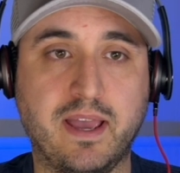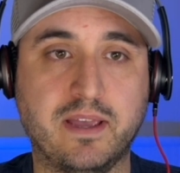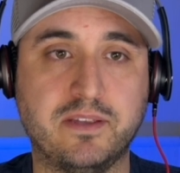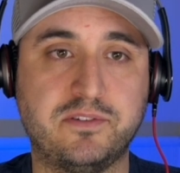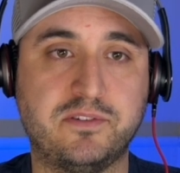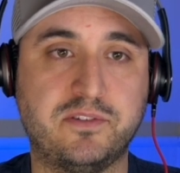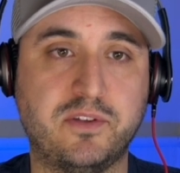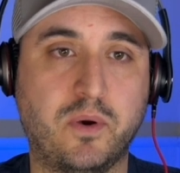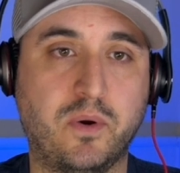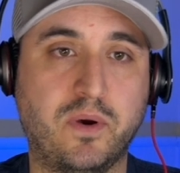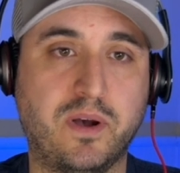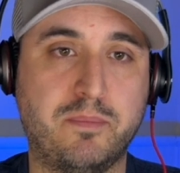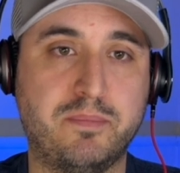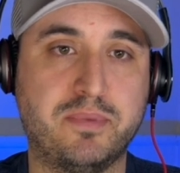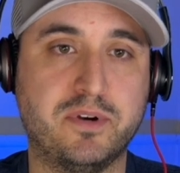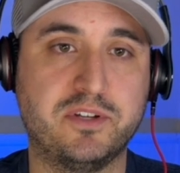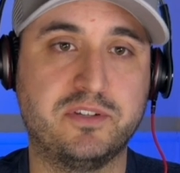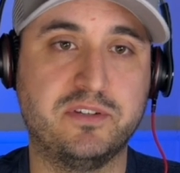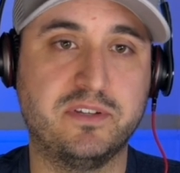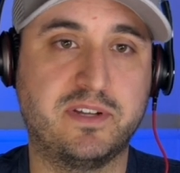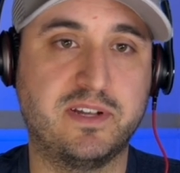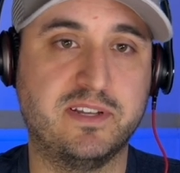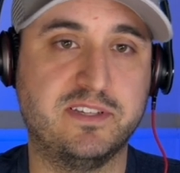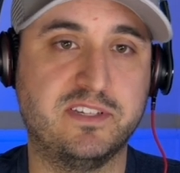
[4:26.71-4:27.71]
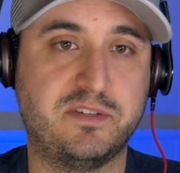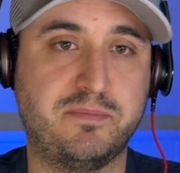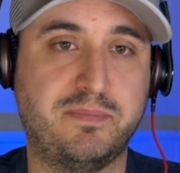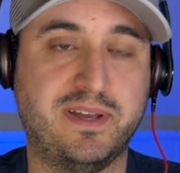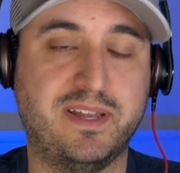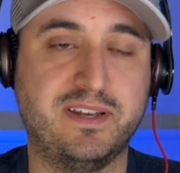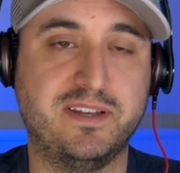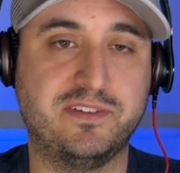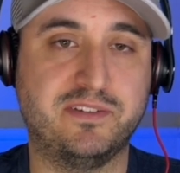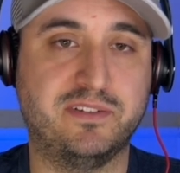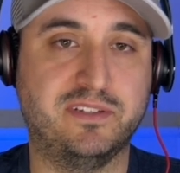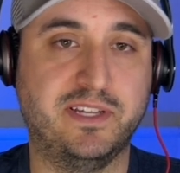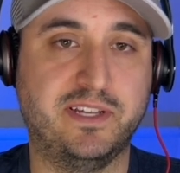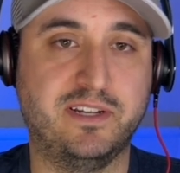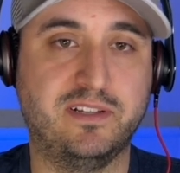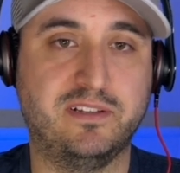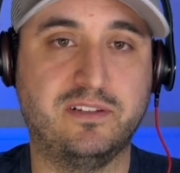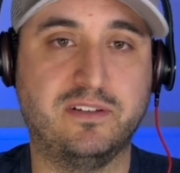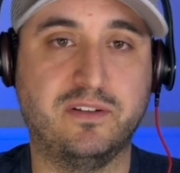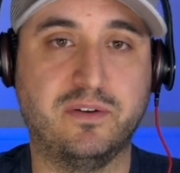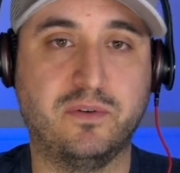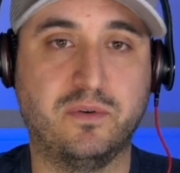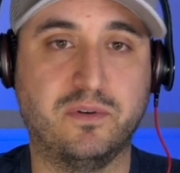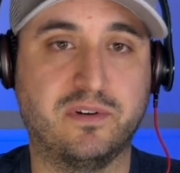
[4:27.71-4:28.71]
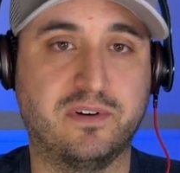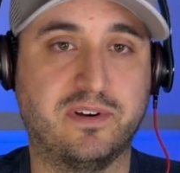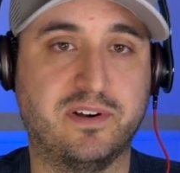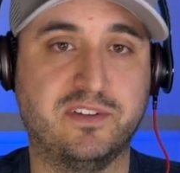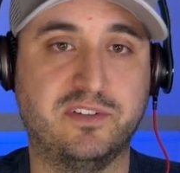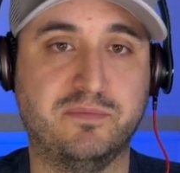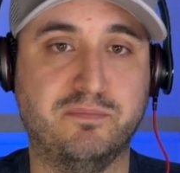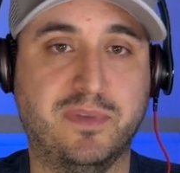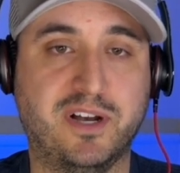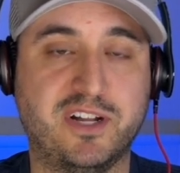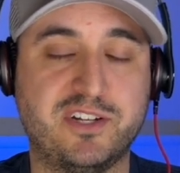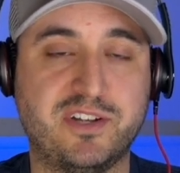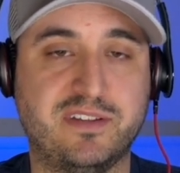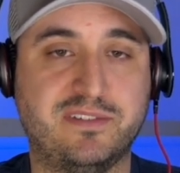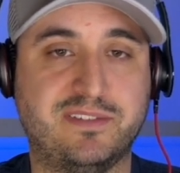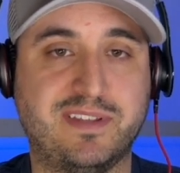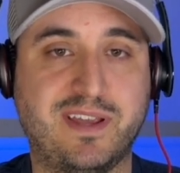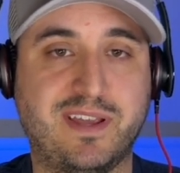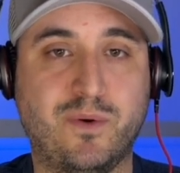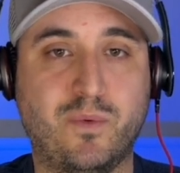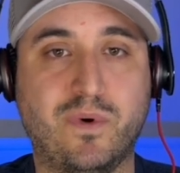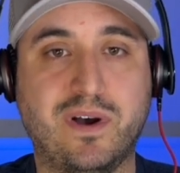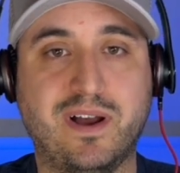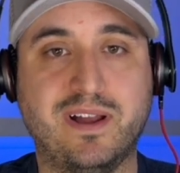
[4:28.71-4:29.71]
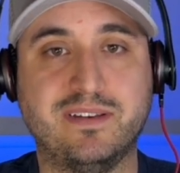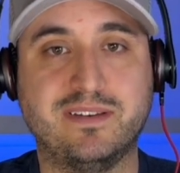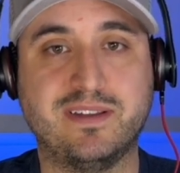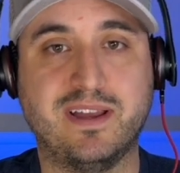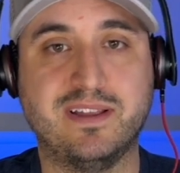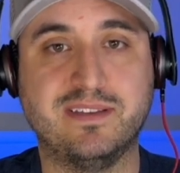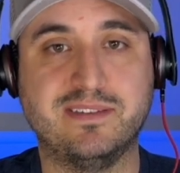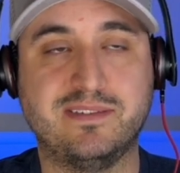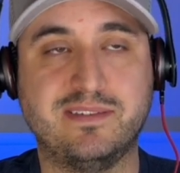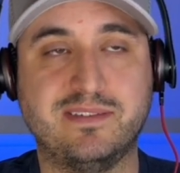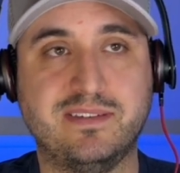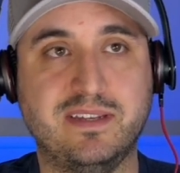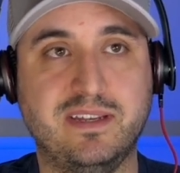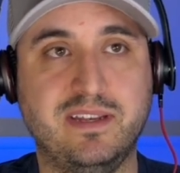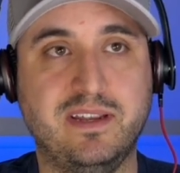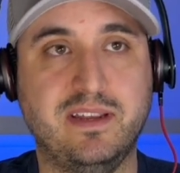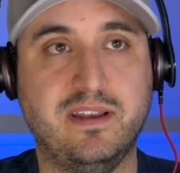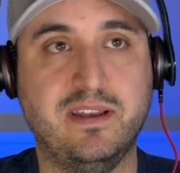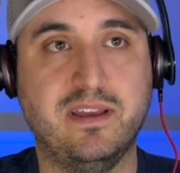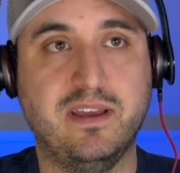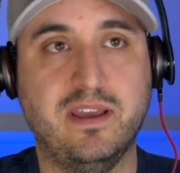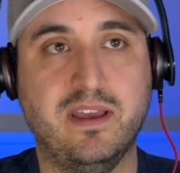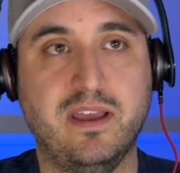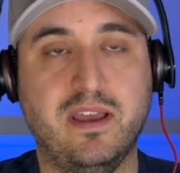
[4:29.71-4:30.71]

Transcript: so a person can spend as little or as much as they want on seed.